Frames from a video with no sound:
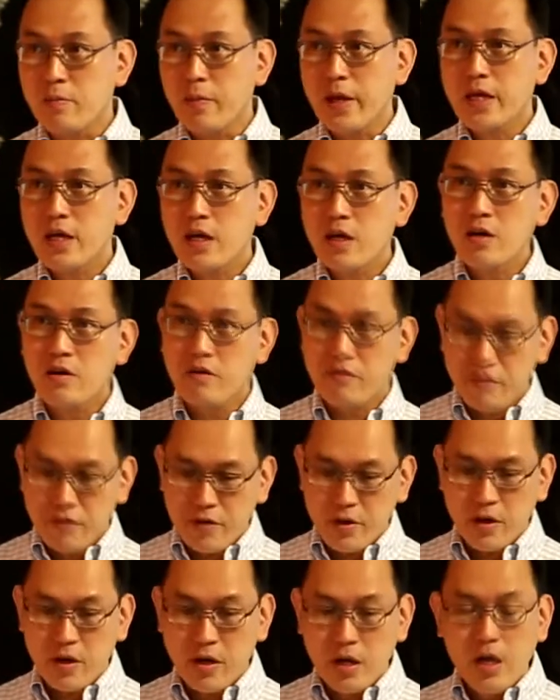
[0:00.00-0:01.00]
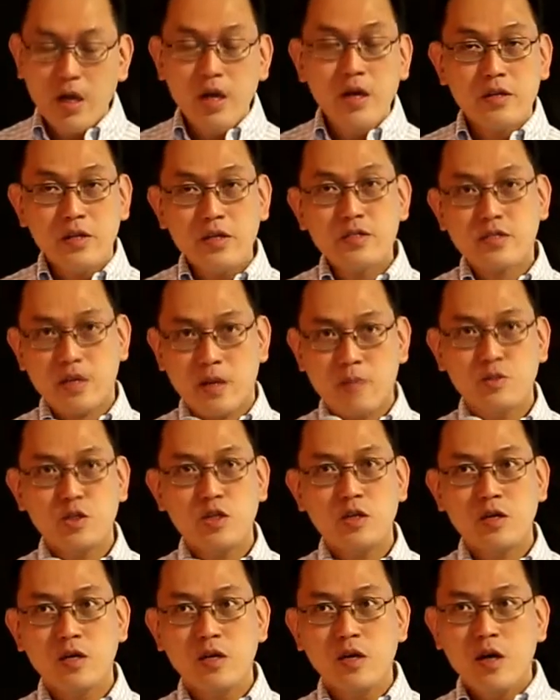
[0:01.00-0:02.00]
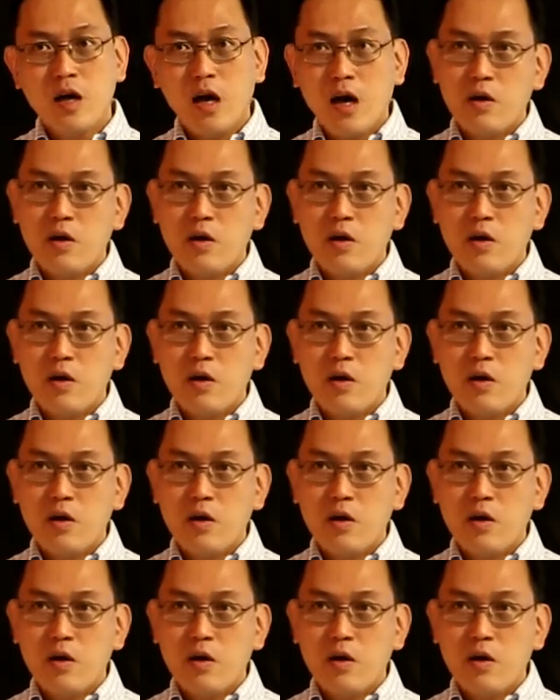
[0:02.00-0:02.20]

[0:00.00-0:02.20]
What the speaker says: the making of this sculpture.